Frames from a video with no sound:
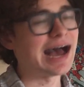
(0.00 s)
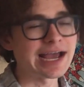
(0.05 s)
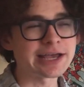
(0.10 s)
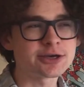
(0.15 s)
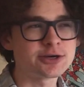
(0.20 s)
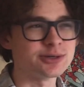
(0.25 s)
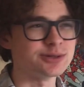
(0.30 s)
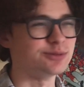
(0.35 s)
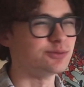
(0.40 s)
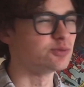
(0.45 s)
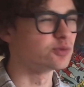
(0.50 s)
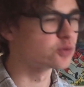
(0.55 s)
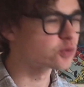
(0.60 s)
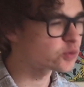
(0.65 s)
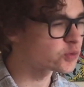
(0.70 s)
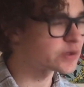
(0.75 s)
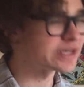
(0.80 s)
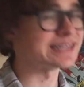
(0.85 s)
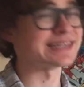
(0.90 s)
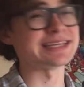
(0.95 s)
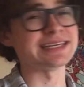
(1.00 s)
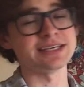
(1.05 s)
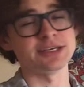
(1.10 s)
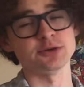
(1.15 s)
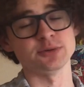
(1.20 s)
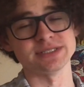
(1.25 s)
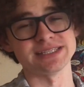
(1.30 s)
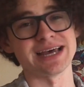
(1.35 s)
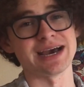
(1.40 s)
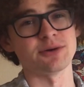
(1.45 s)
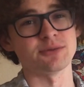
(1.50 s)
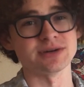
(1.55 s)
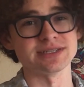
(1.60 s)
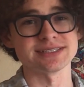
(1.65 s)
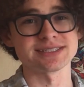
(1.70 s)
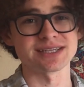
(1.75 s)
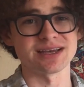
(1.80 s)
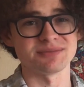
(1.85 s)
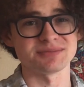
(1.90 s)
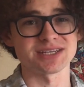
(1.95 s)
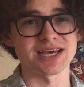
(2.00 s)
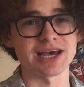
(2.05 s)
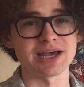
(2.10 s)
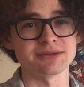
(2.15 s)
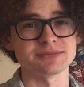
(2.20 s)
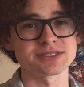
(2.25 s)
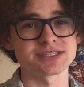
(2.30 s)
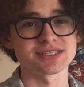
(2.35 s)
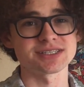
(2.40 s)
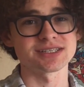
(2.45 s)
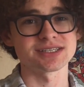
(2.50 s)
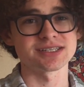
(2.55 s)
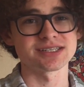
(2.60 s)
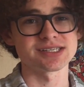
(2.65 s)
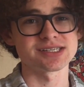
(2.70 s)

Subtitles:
I could really use that one sometimes.